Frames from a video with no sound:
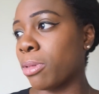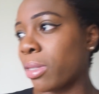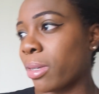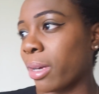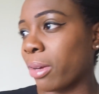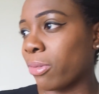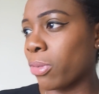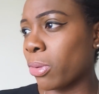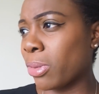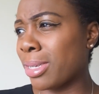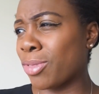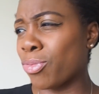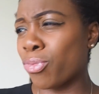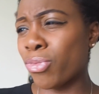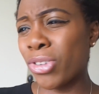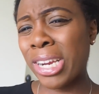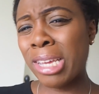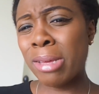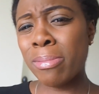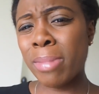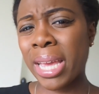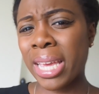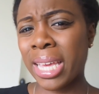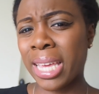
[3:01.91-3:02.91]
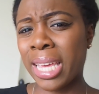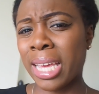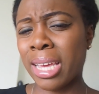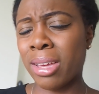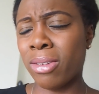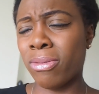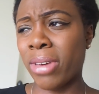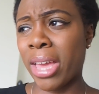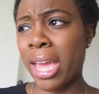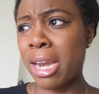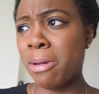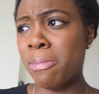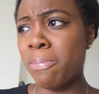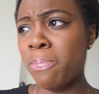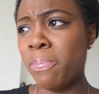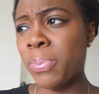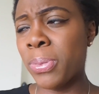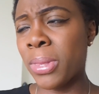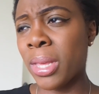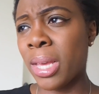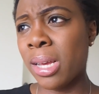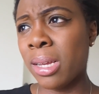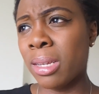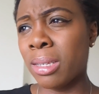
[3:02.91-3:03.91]
So I've got this ring making event,
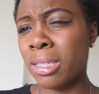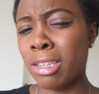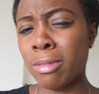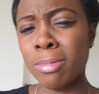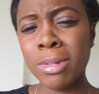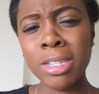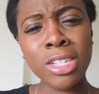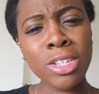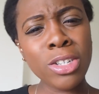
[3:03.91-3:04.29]
something to